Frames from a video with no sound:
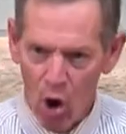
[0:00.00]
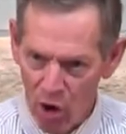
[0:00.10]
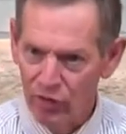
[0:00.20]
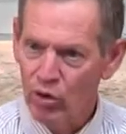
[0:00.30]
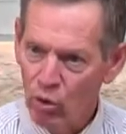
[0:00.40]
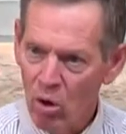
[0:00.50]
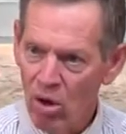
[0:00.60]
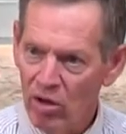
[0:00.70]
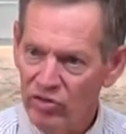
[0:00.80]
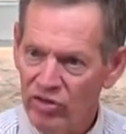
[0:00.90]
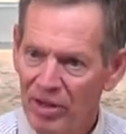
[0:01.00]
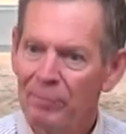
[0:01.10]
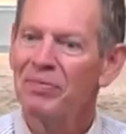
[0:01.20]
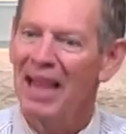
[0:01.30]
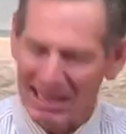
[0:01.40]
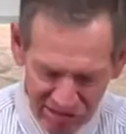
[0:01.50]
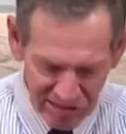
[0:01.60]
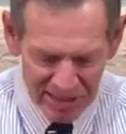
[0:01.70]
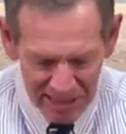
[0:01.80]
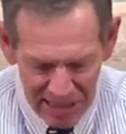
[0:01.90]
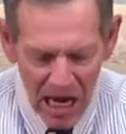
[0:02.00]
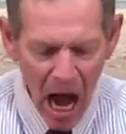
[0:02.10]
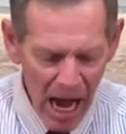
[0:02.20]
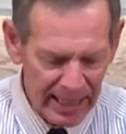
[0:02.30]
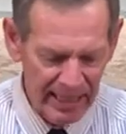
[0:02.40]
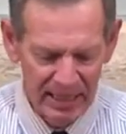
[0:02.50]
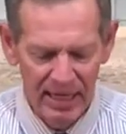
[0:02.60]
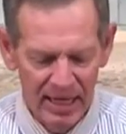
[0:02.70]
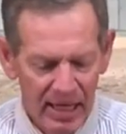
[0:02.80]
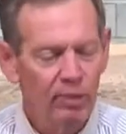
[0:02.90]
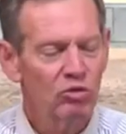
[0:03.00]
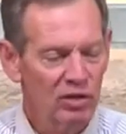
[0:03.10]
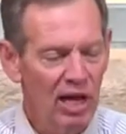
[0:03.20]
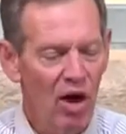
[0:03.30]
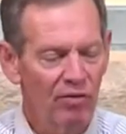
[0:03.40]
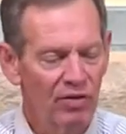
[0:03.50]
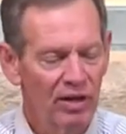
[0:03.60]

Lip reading: on the cross. That's denying himself.